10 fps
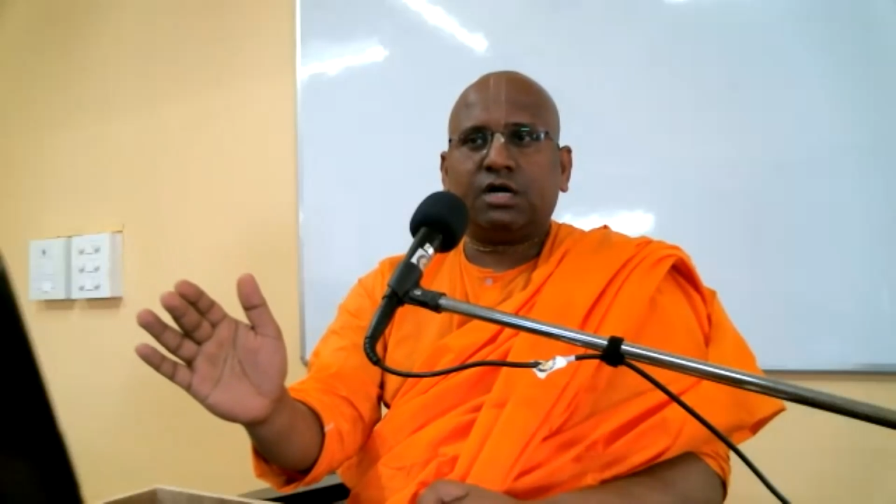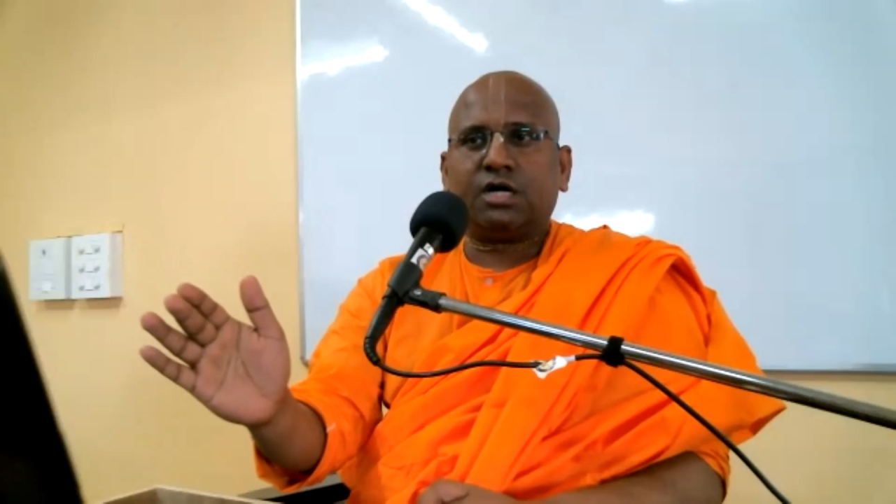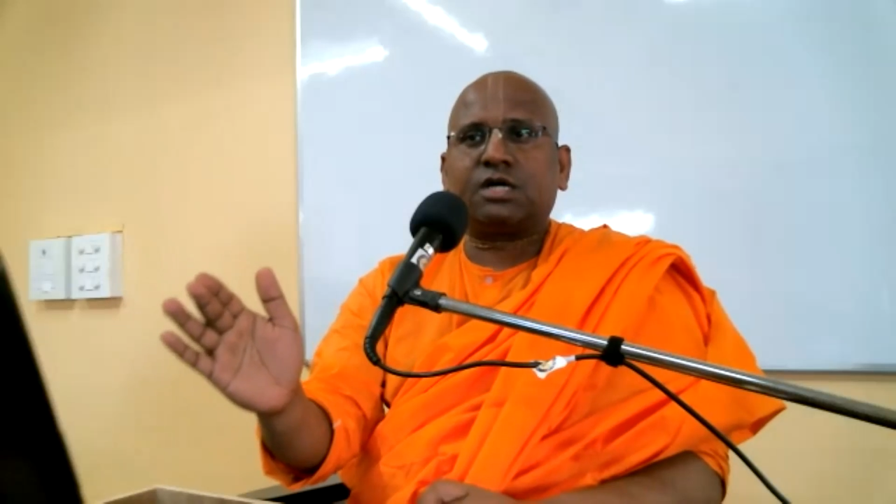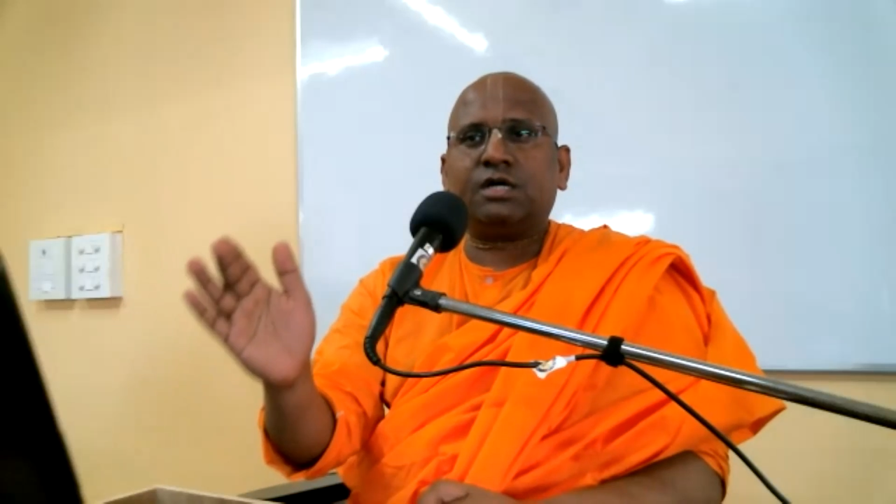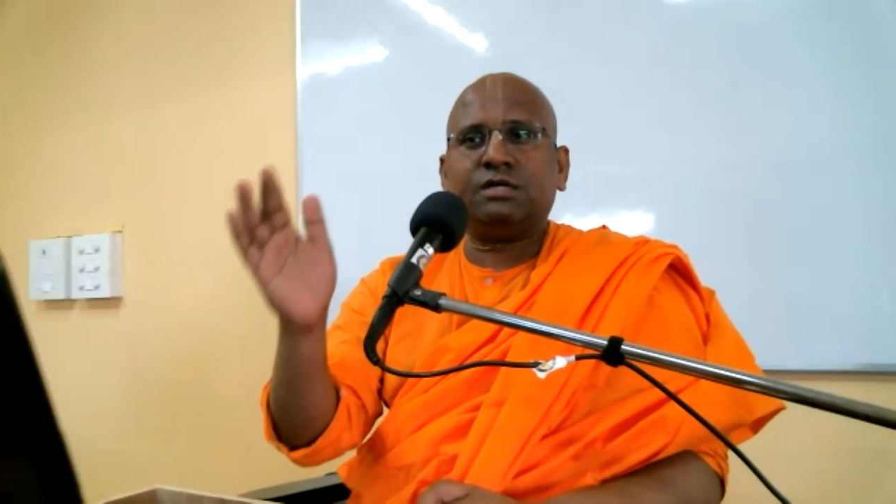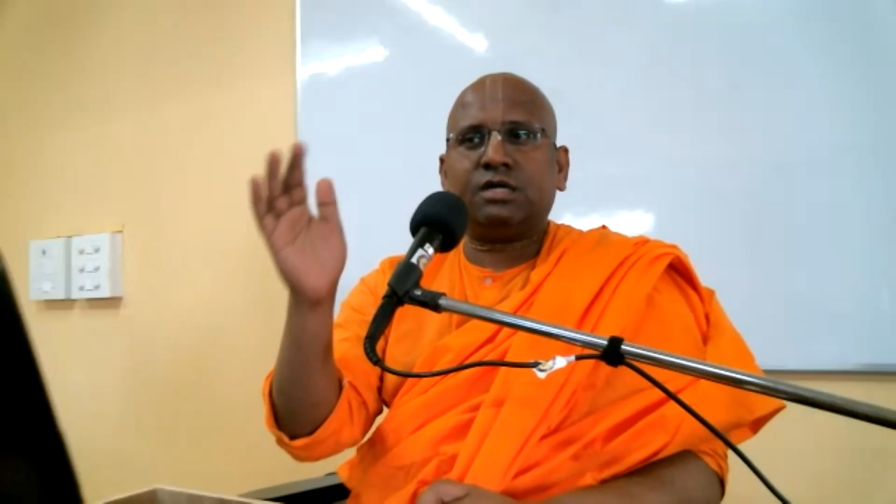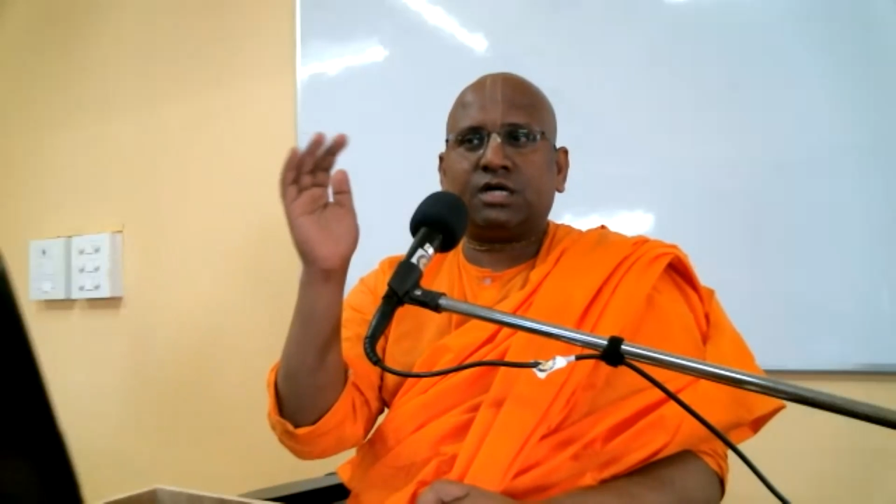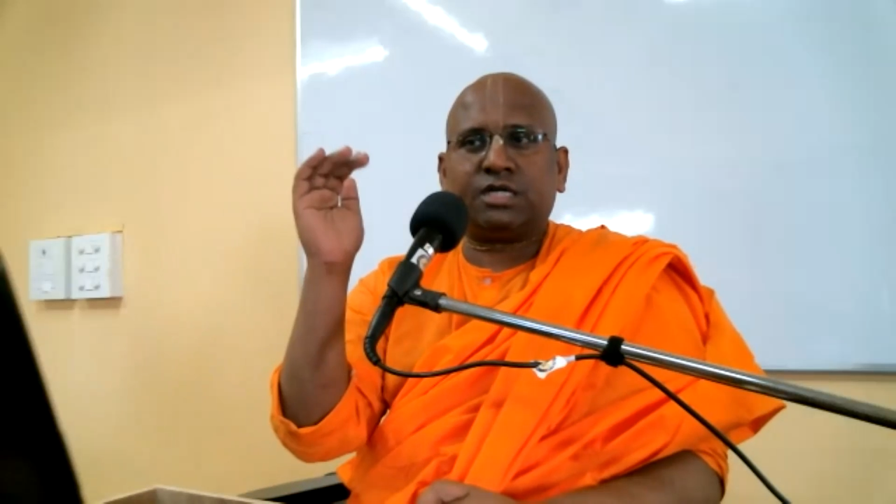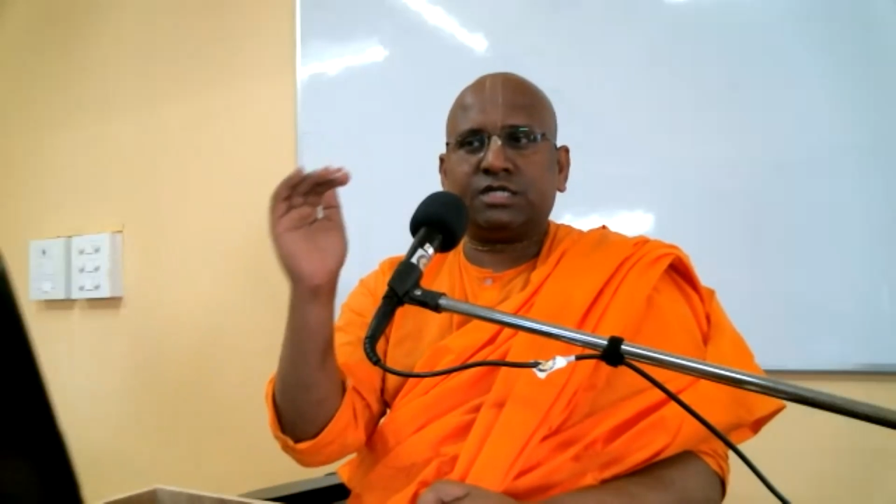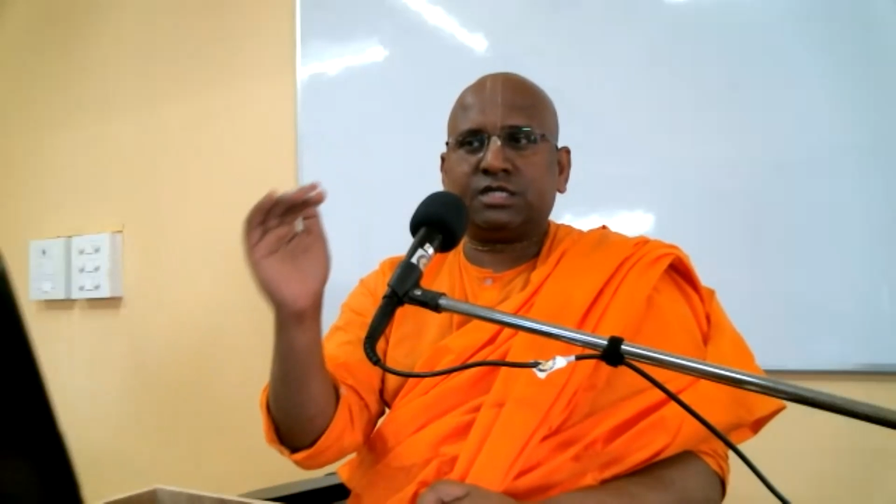Akhanda
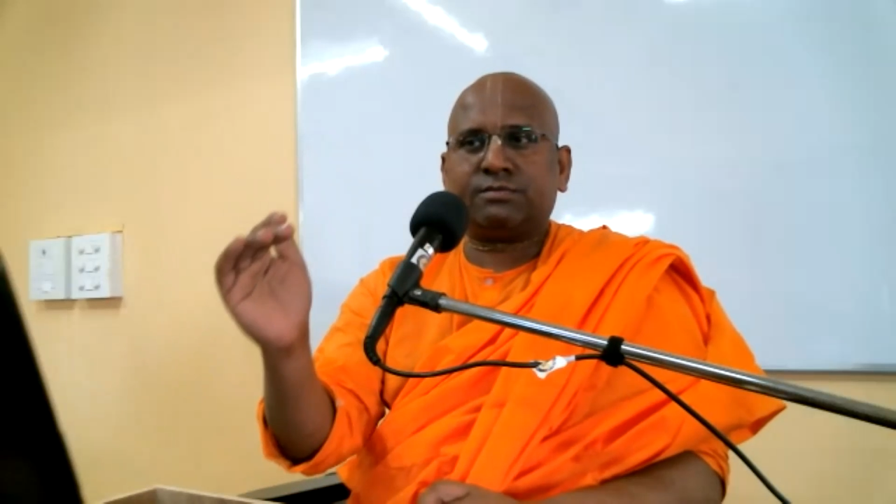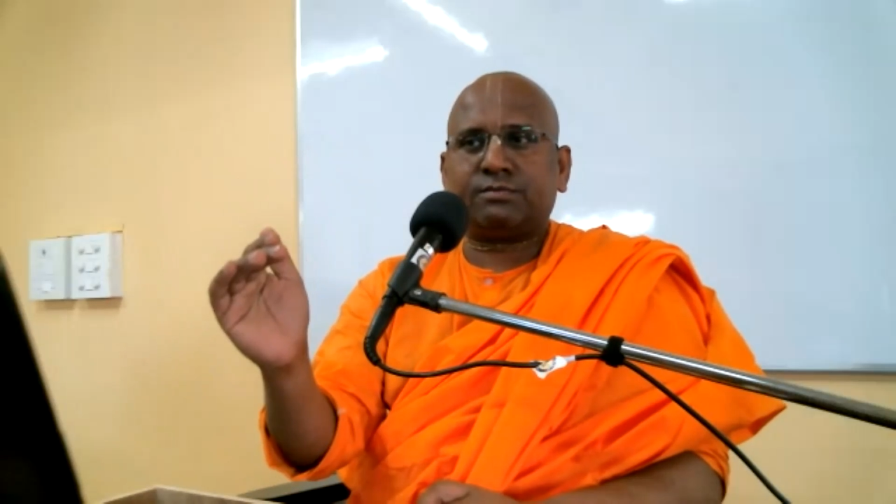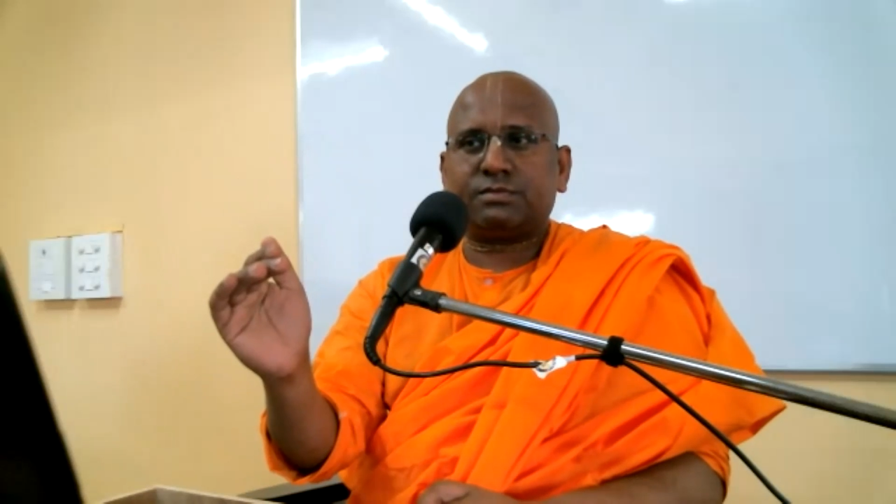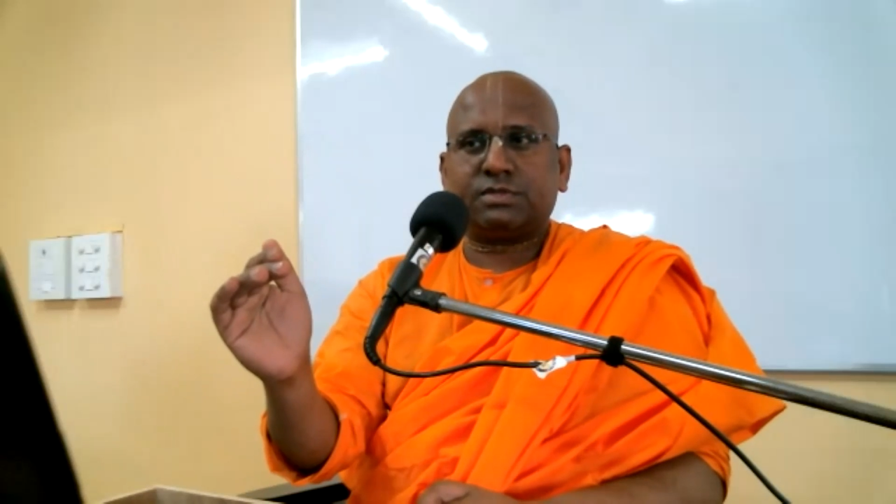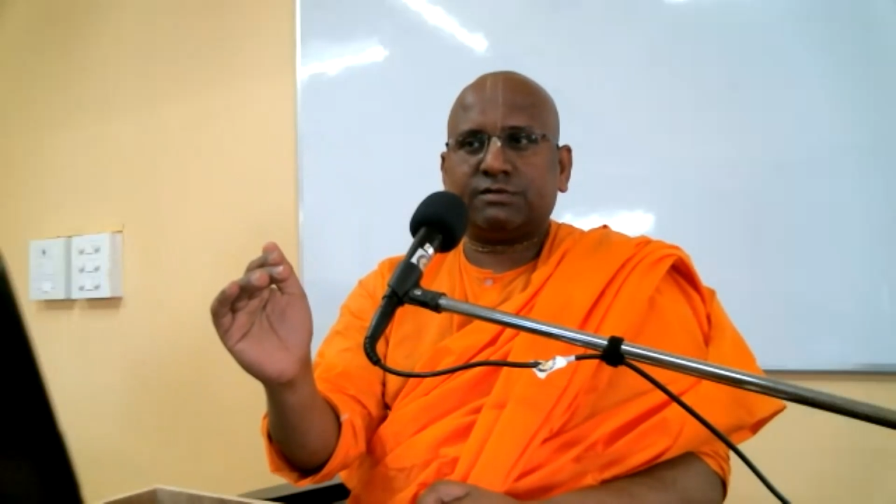Harinam,